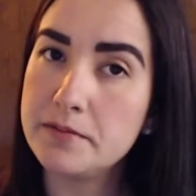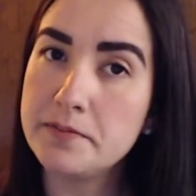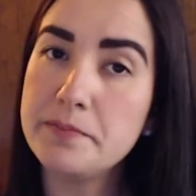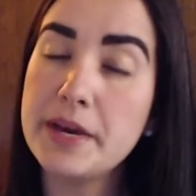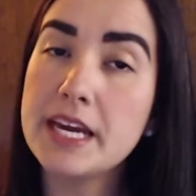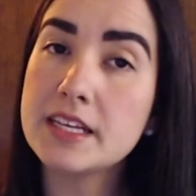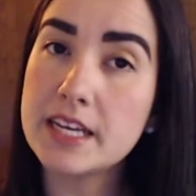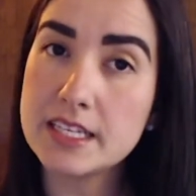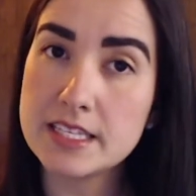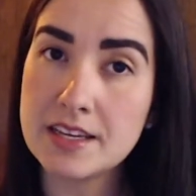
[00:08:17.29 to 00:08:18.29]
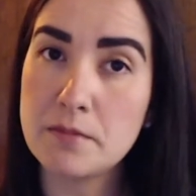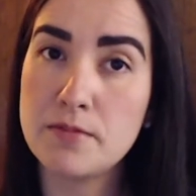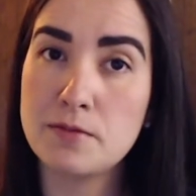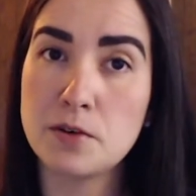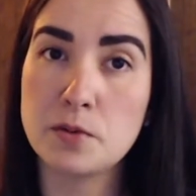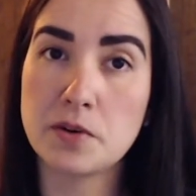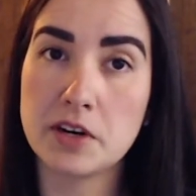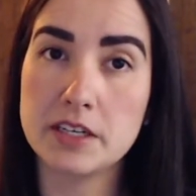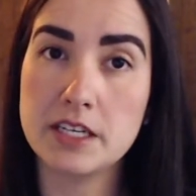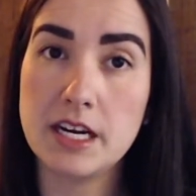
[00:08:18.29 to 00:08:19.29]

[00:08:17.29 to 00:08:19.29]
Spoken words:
make that step forward,